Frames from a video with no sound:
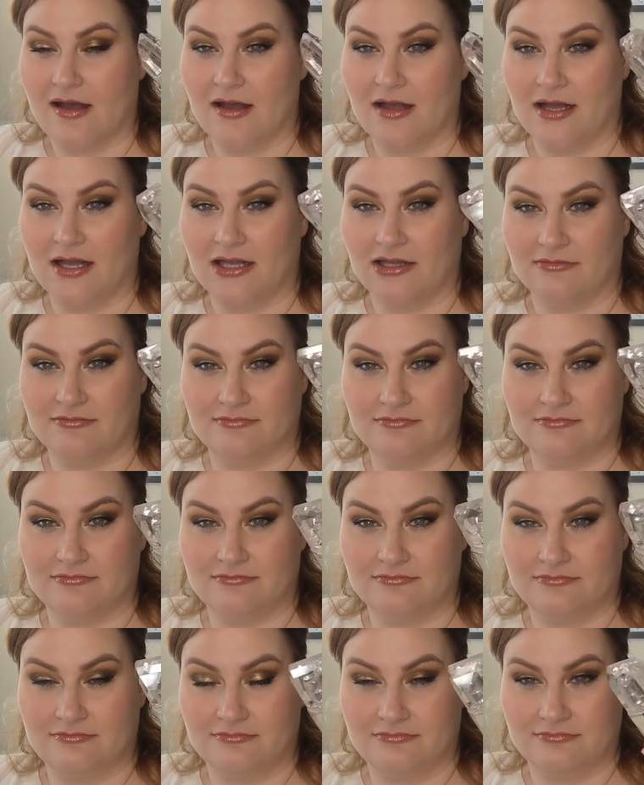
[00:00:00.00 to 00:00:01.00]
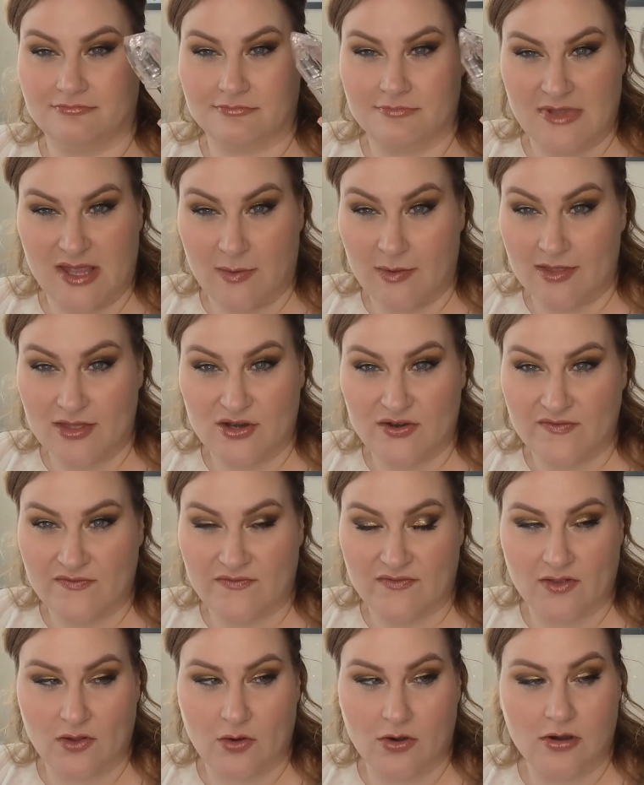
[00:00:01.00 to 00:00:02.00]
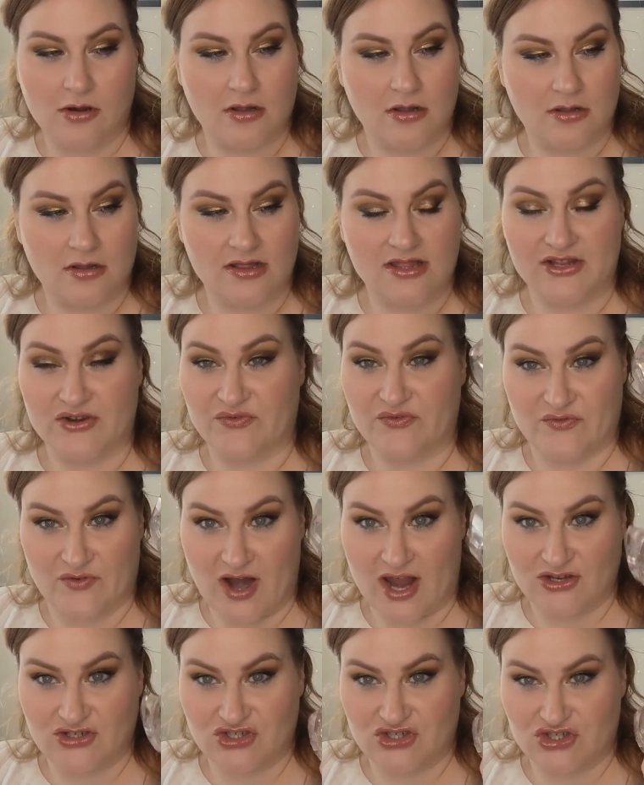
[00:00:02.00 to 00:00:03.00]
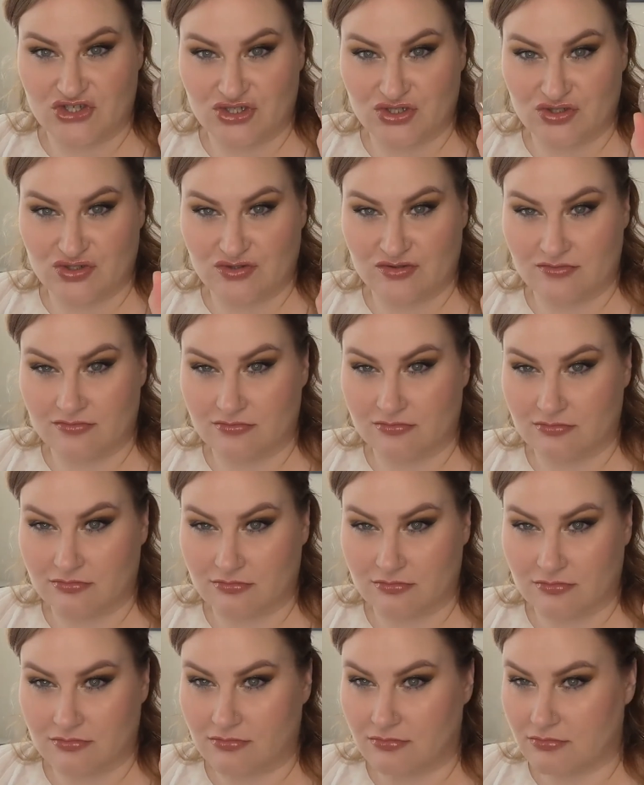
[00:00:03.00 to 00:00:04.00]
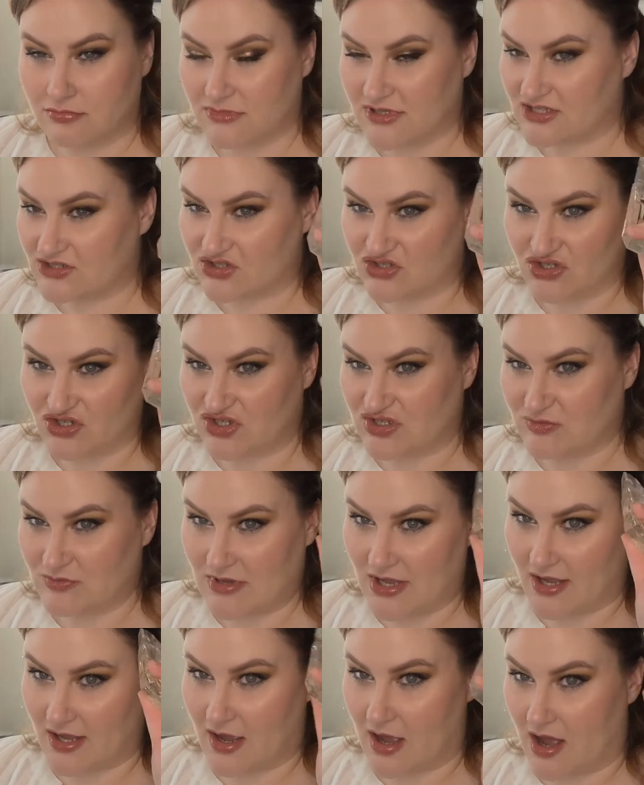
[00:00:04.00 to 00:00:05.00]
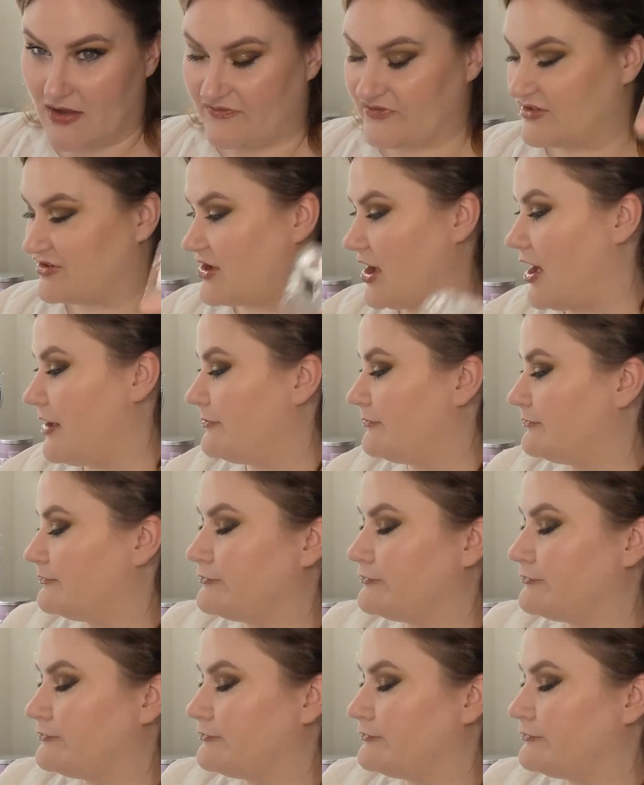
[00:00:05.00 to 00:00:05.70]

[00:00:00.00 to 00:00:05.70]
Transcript: um, maybe a little floral, a little fresh. That's just my off the top.